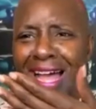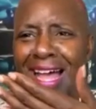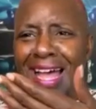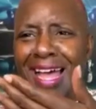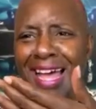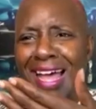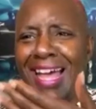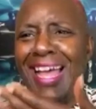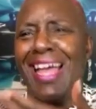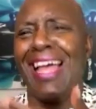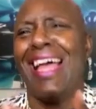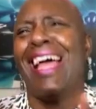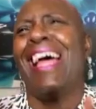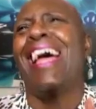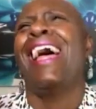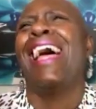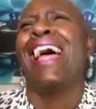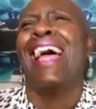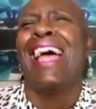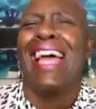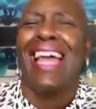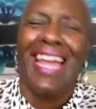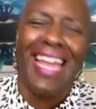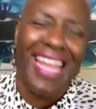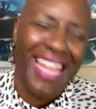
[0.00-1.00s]
stop playing with me. You
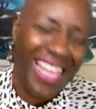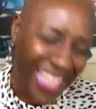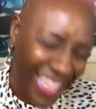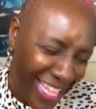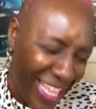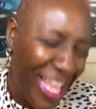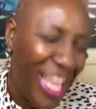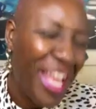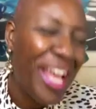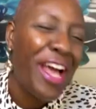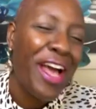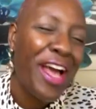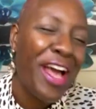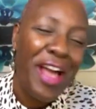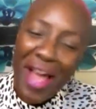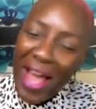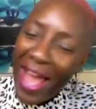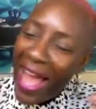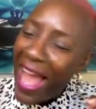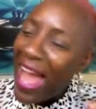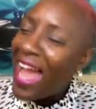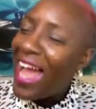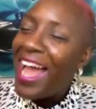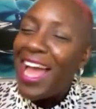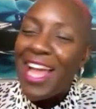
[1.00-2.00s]
know I'm not lying.
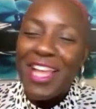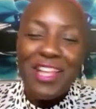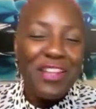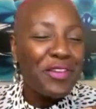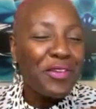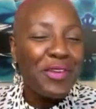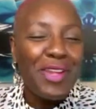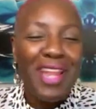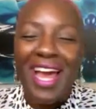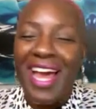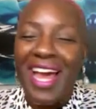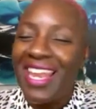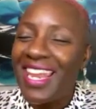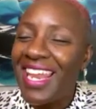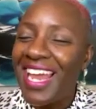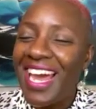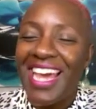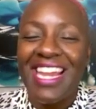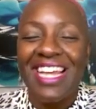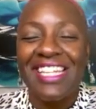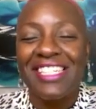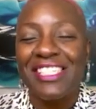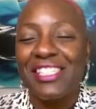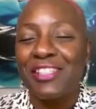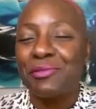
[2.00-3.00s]
You're not lying.
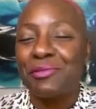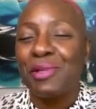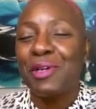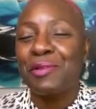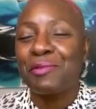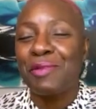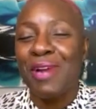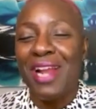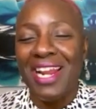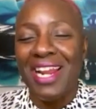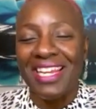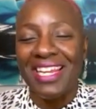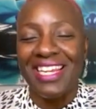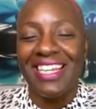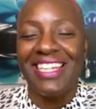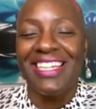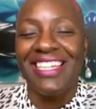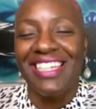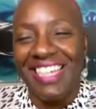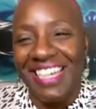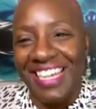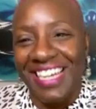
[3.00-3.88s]
I just wasn't ready.